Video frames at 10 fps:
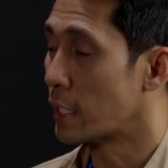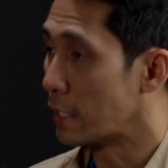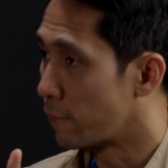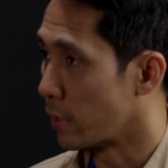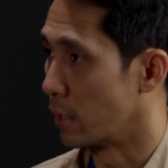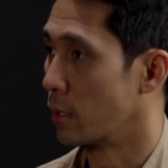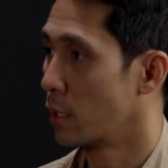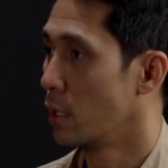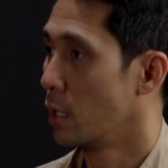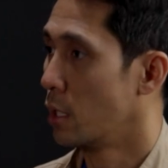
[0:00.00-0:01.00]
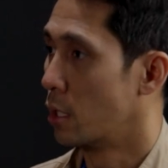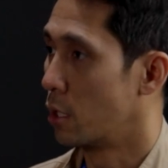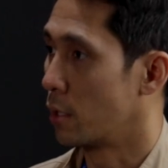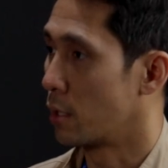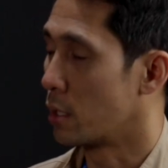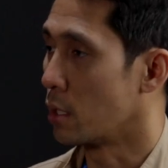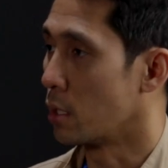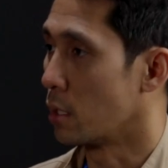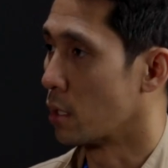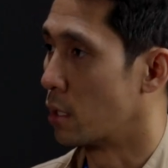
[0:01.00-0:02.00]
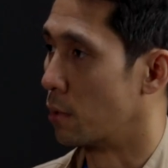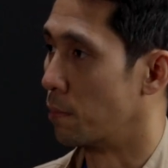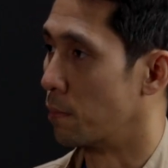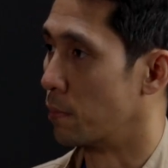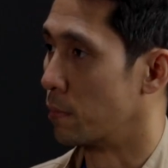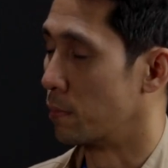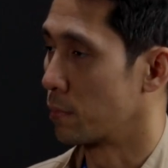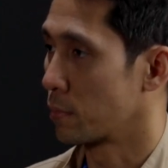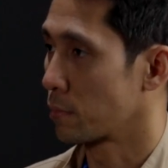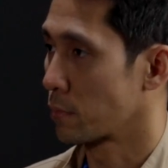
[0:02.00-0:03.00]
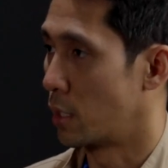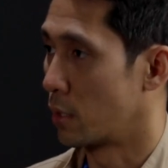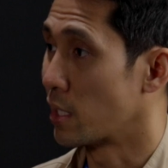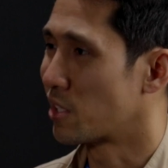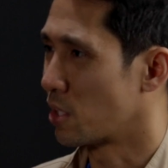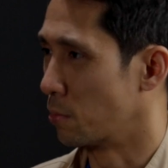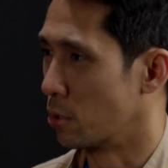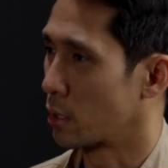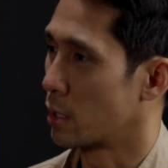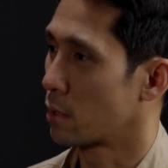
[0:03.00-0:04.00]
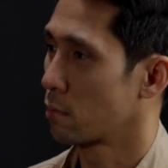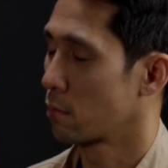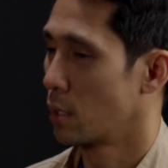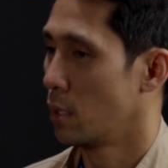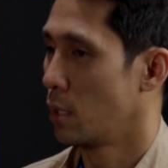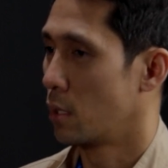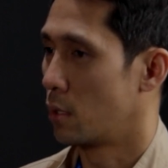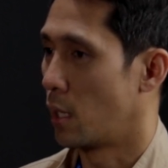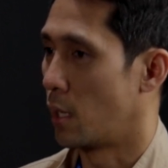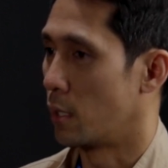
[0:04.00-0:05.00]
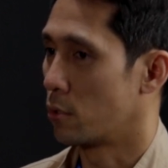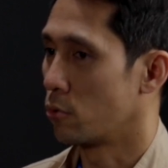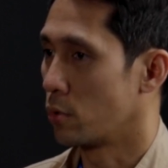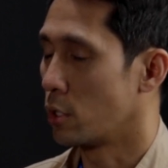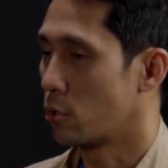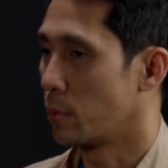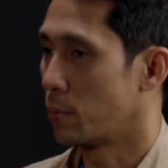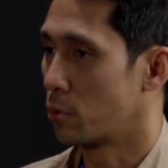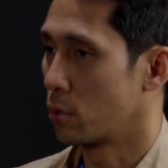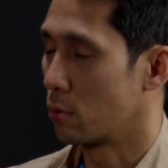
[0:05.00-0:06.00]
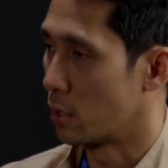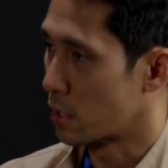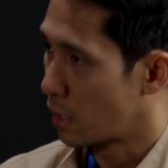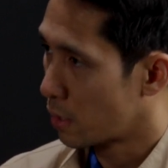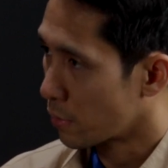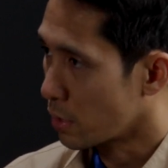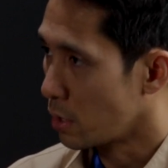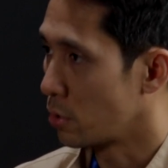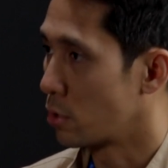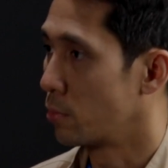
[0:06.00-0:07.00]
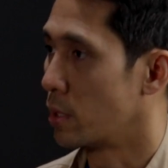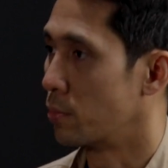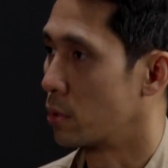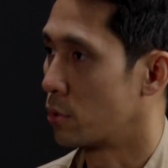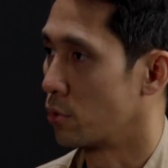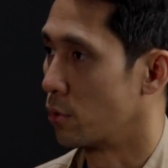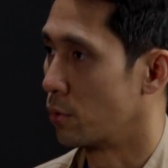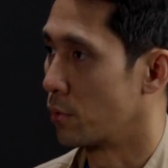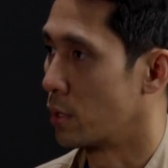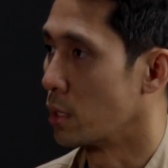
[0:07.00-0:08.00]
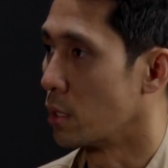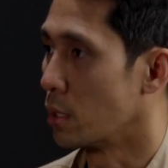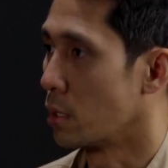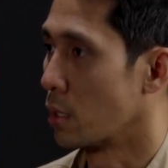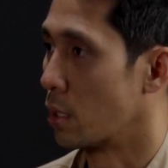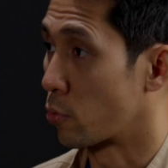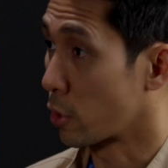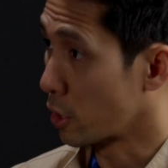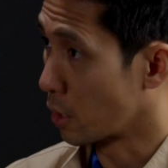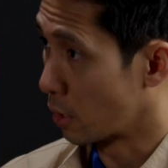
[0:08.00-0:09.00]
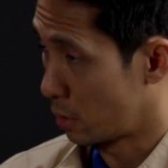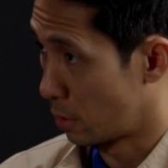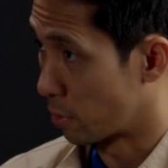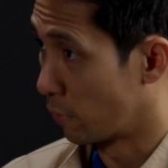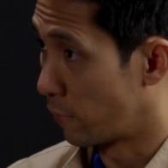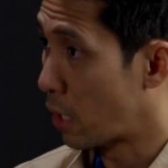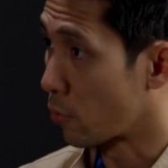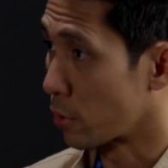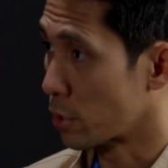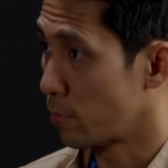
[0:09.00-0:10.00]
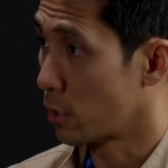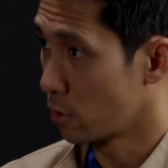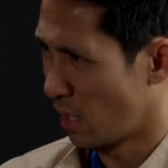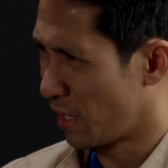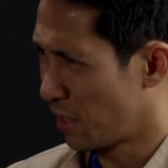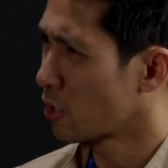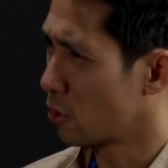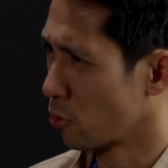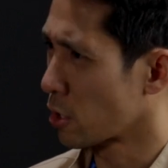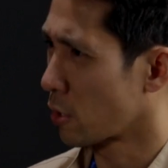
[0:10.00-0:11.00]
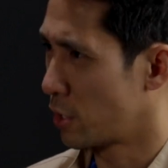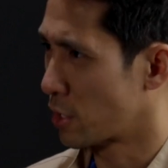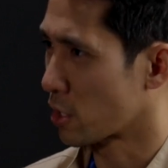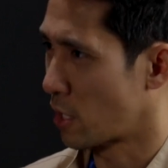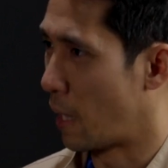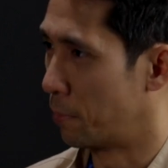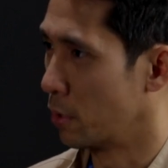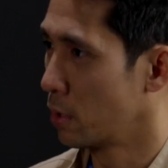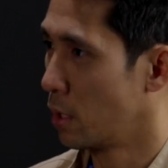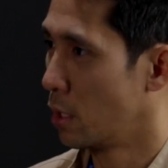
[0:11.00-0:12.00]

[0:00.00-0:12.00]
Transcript: given on the testing booklet that you need to be able to know the salary, you need to be able to know the working number of hours. But I think those are just example,